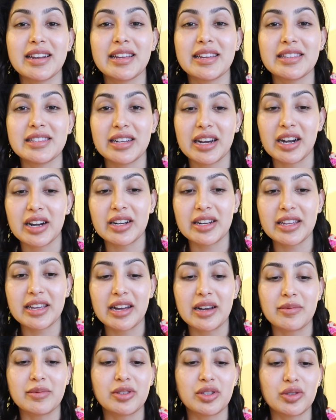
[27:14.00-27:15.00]
entirely
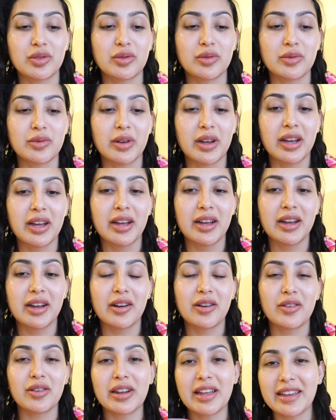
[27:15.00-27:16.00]
up to
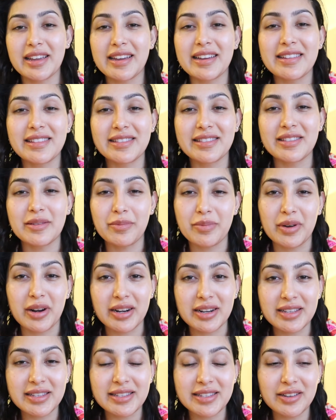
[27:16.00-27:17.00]
or like the
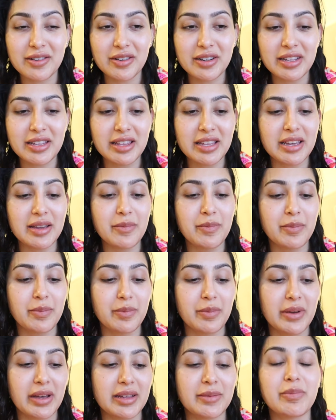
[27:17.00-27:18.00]
pregnancy or anything
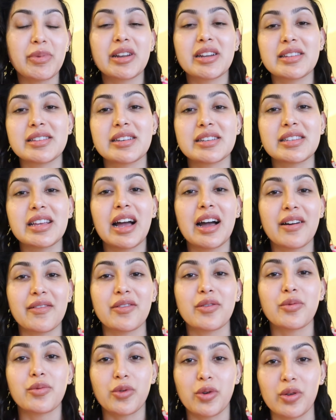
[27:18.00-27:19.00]
it, but it does
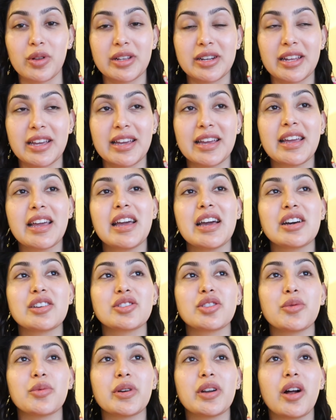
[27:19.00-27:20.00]
have a role in it.
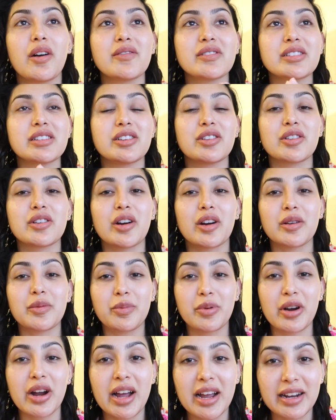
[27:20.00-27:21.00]
So when obviously you are
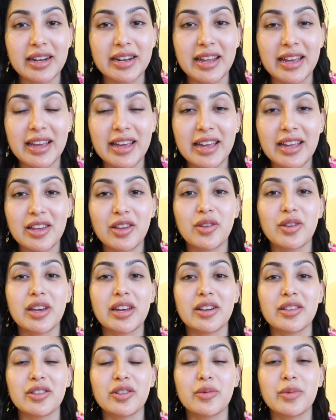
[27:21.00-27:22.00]
pregnant, you
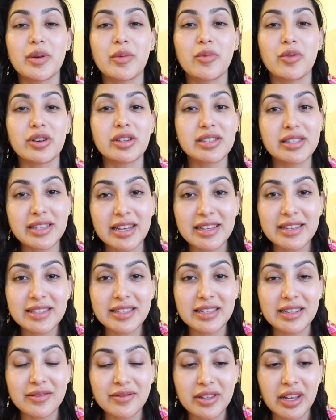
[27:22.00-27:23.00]
get a little bit more
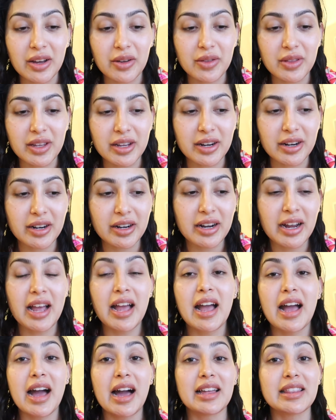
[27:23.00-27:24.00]
sensitive down there,
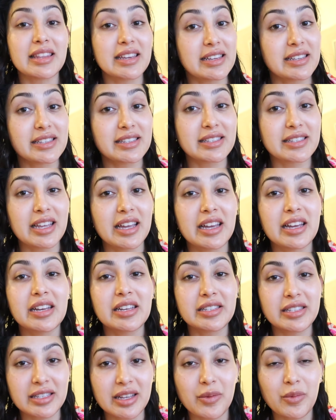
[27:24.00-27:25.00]
at least
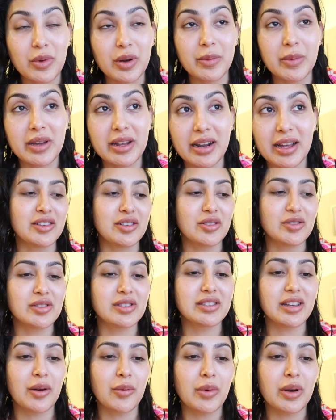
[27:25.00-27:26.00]
some women. You know,
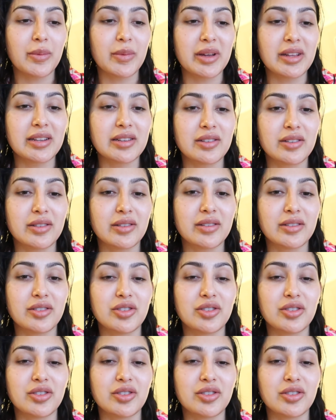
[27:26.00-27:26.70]
some women